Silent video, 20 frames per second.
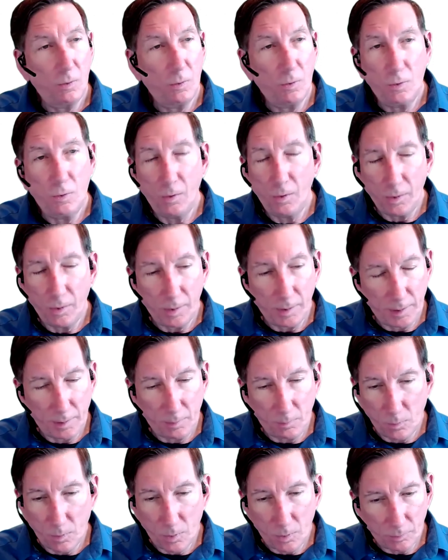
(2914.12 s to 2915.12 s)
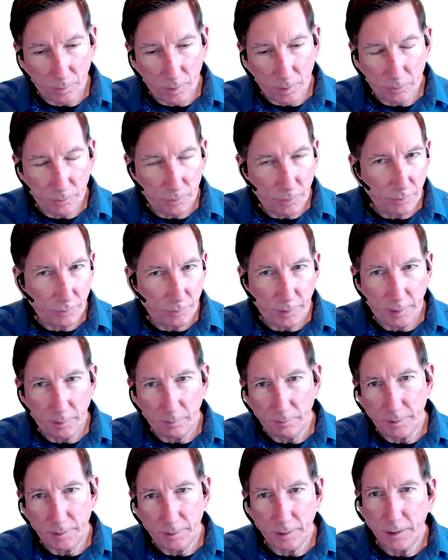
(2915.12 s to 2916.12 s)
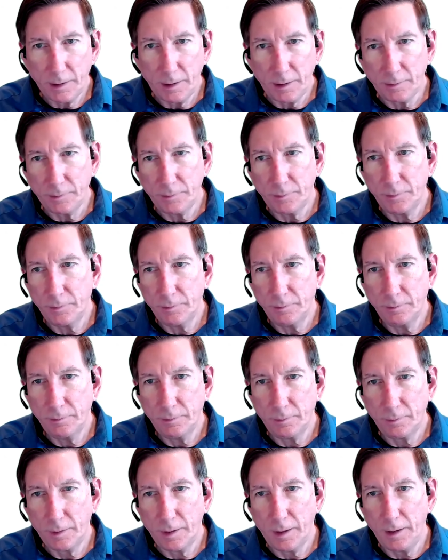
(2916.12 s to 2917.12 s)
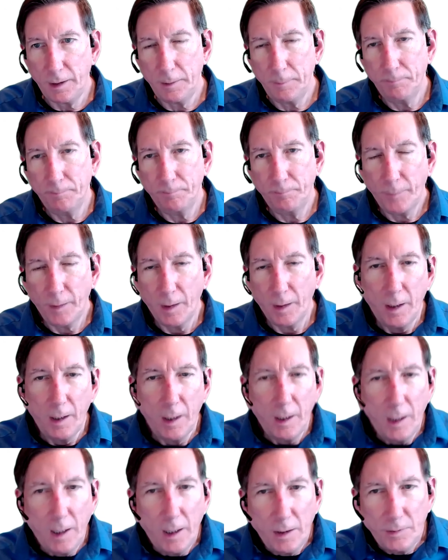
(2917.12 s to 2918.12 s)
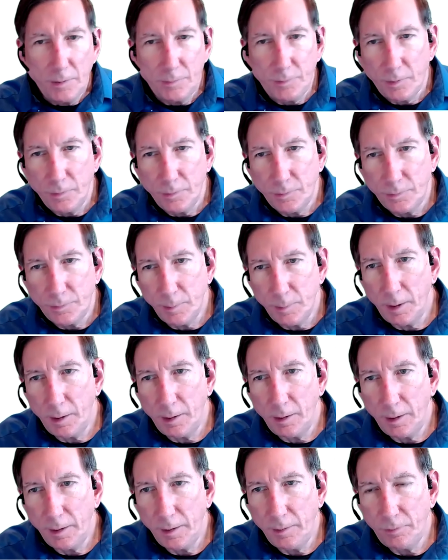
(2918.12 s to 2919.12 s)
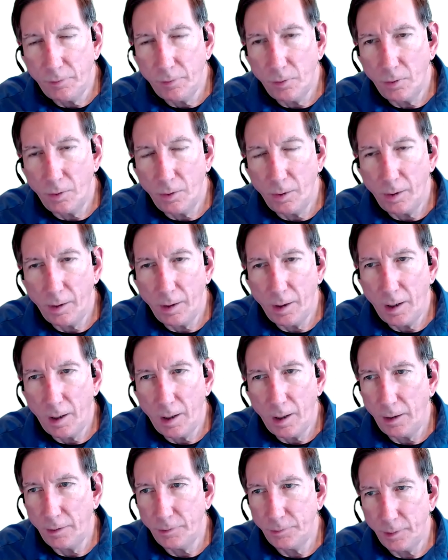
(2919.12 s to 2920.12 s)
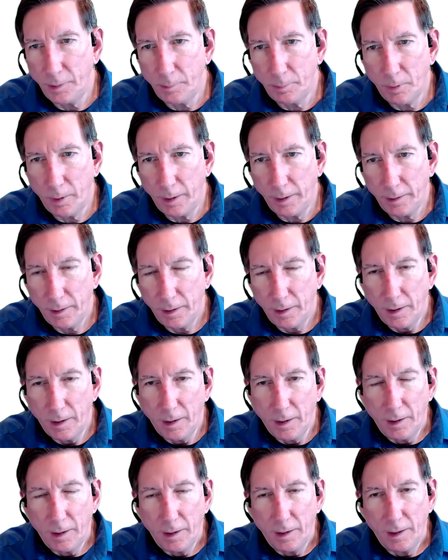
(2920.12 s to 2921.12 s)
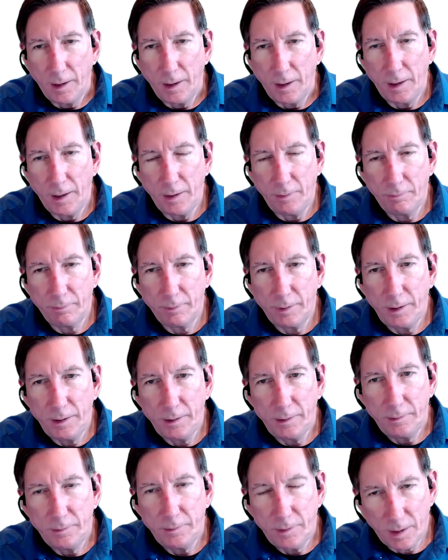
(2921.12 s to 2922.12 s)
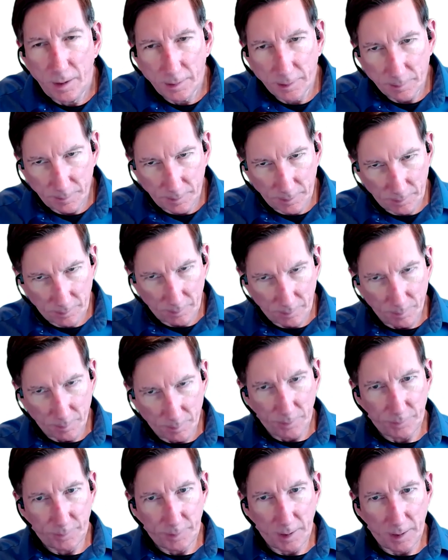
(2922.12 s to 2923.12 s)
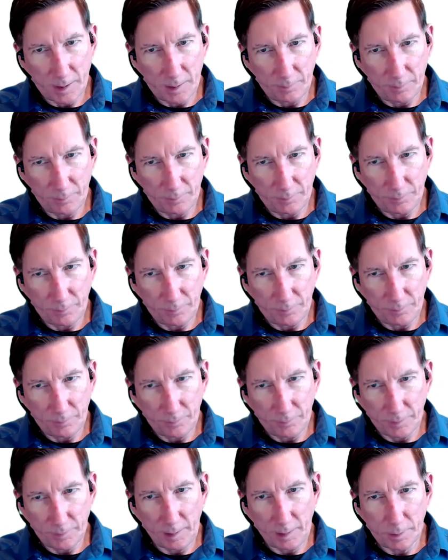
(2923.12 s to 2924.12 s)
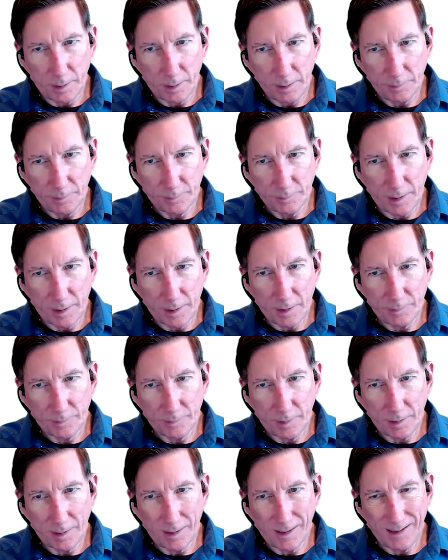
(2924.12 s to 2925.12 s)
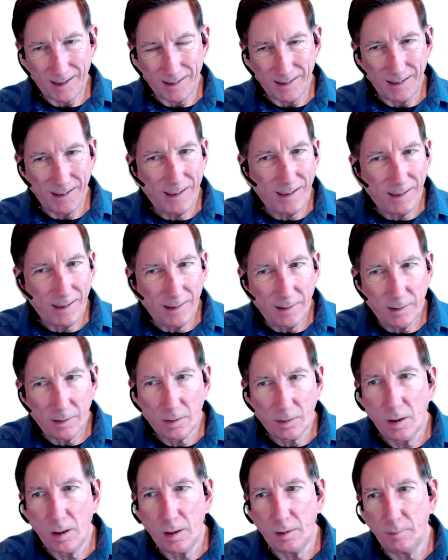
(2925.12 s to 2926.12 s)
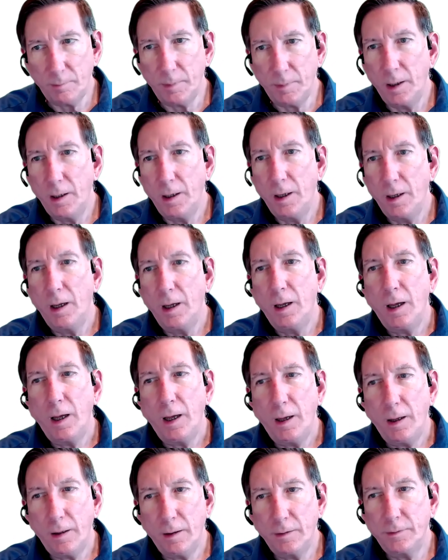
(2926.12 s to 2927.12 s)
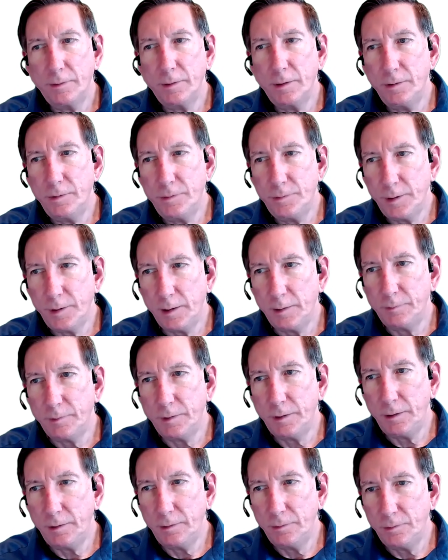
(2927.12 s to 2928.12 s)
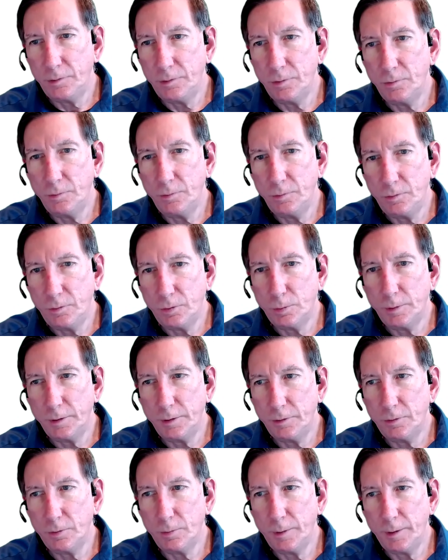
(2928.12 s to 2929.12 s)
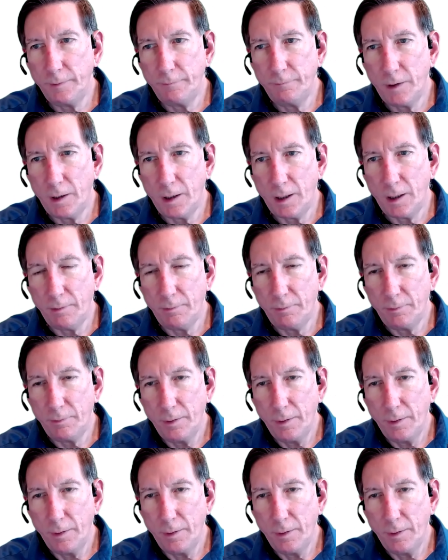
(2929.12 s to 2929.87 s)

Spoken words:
or it won't associate it with the case. Okay. So similarly for SharePoint, every document must have the same compliance asset ID column, Health and Safety, June 2025.